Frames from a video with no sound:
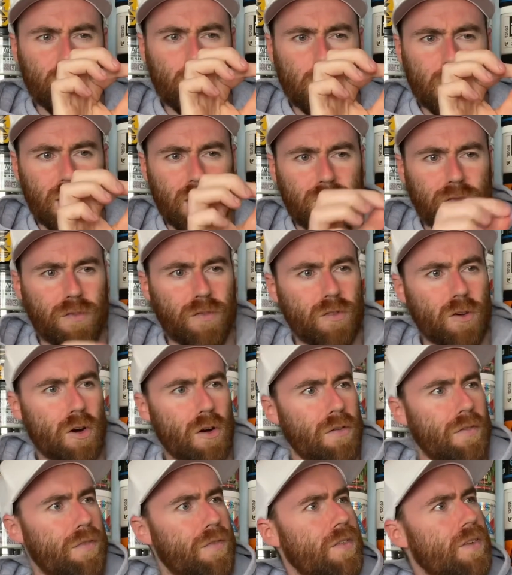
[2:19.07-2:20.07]
bit of
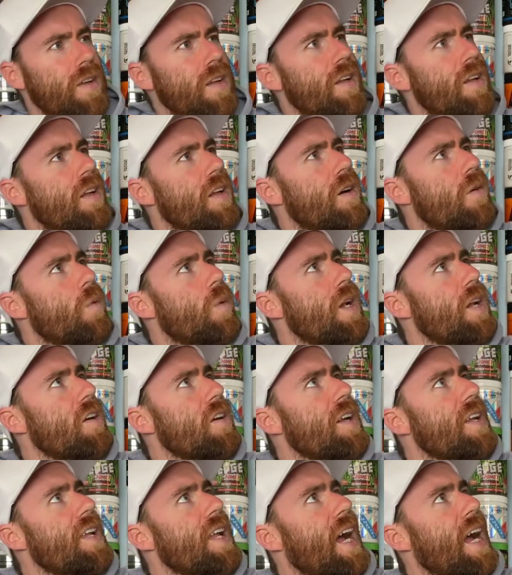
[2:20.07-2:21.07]
froth. We're
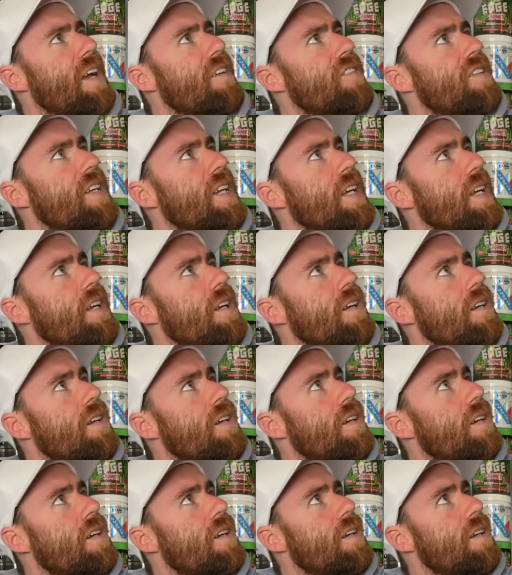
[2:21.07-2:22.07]
looking at actually
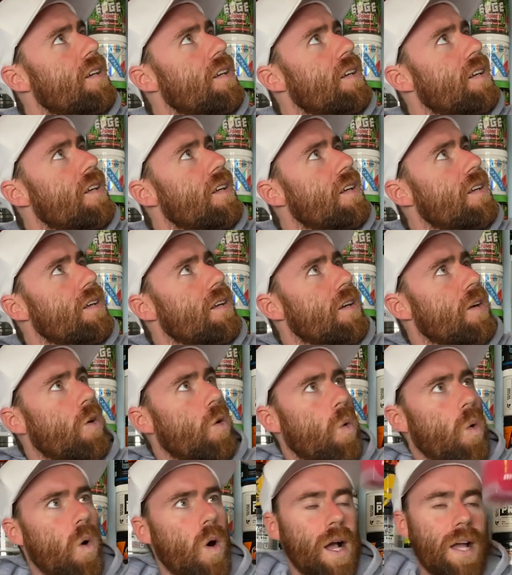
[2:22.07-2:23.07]

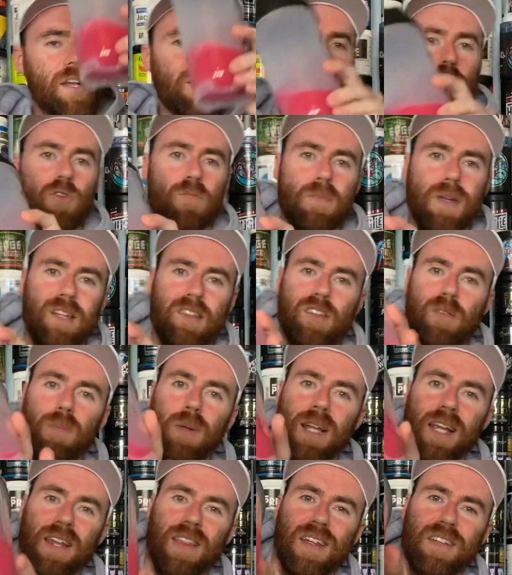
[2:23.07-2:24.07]
quite good
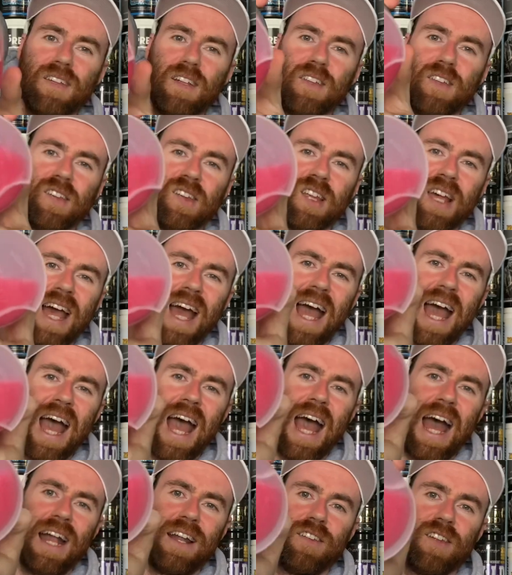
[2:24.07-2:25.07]
mixability. There's a
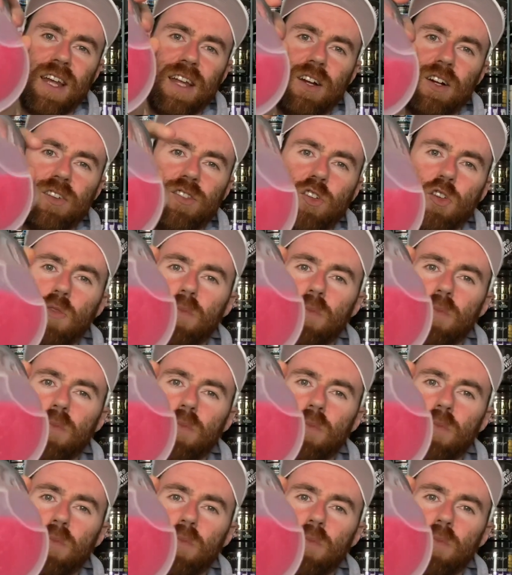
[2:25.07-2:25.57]
tad, and I do